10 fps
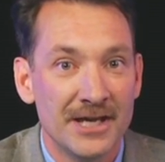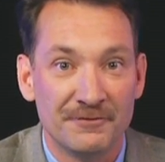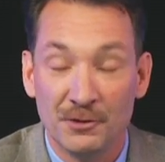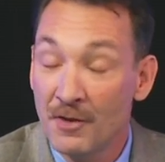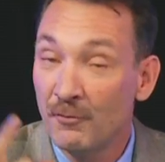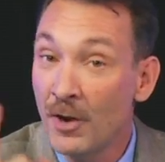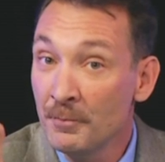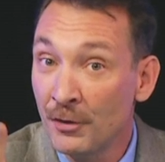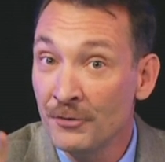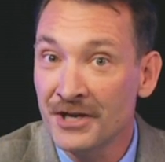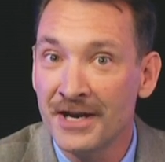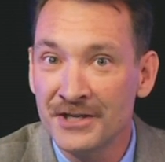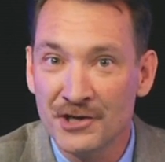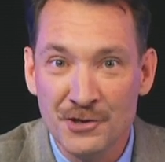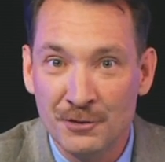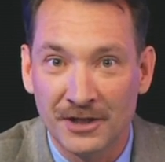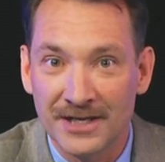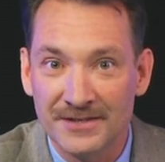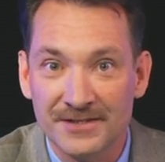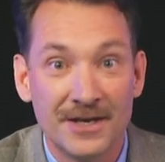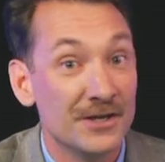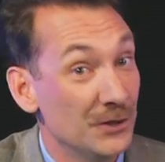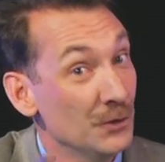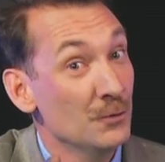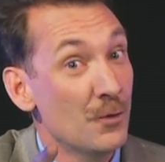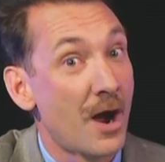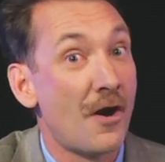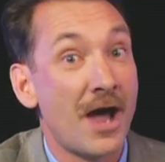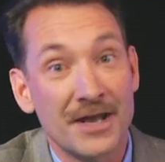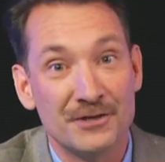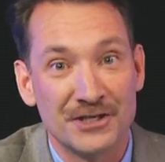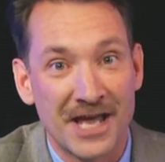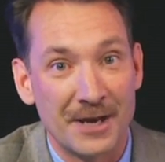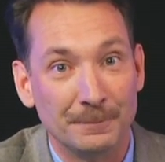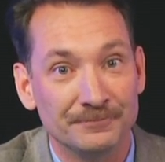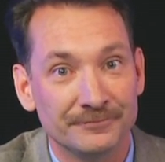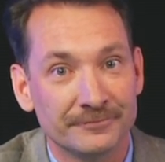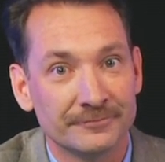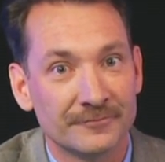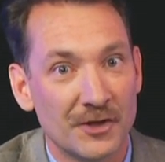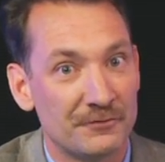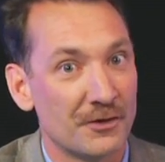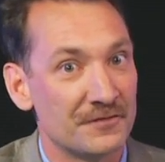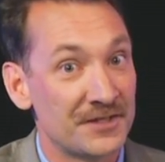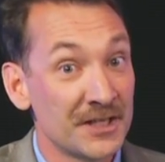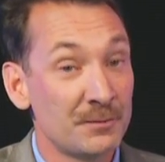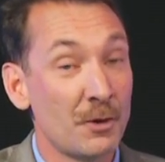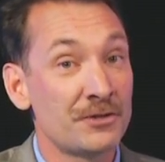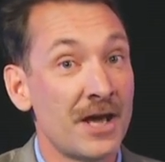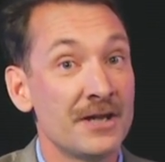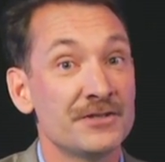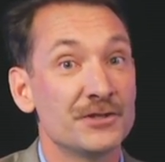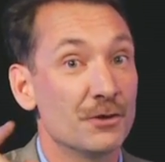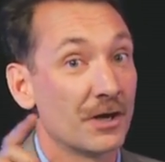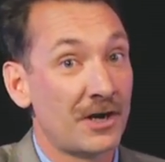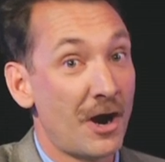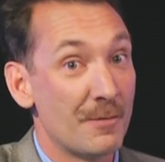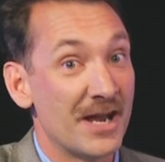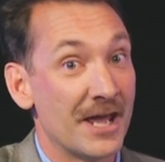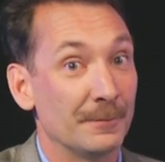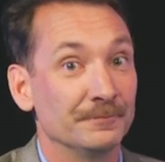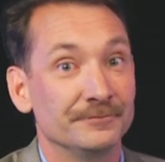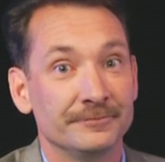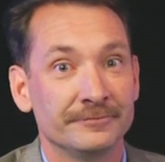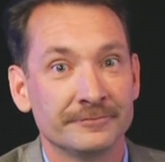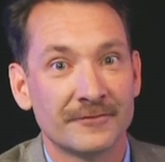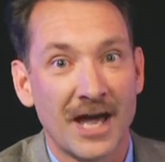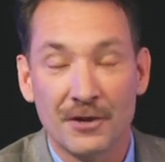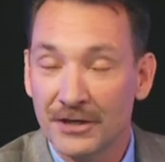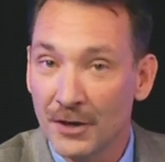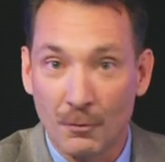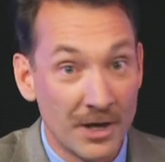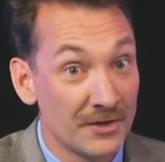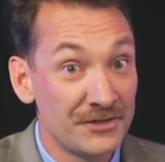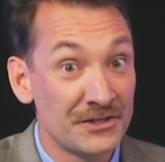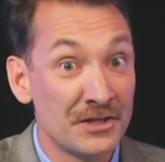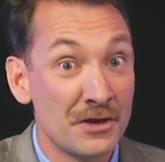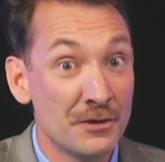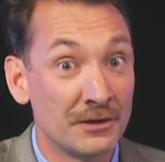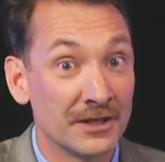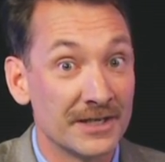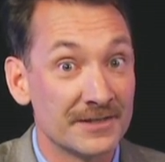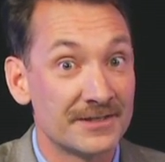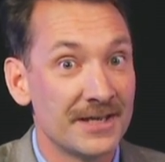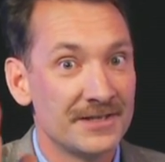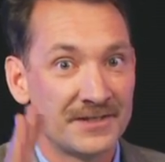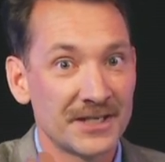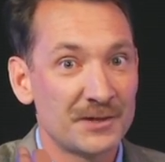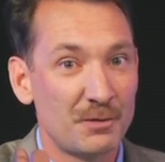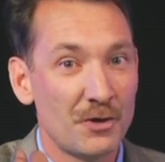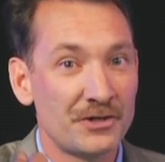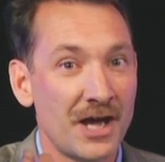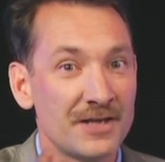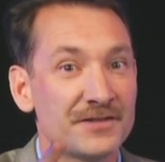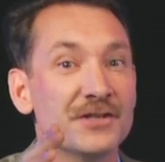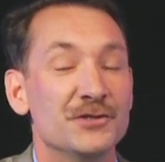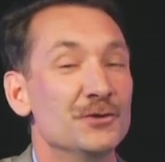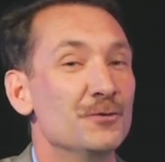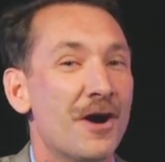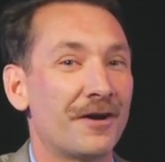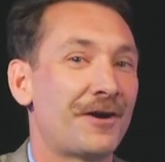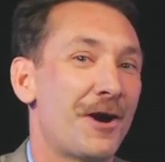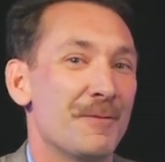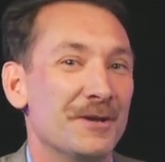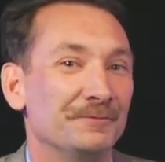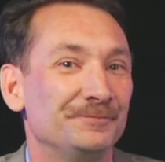If you have one proton in your nucleus, you are a hydrogen atom. If you have six protons, you're a carbon atom. I don't care what else is in the nucleus, six protons, you are carbon.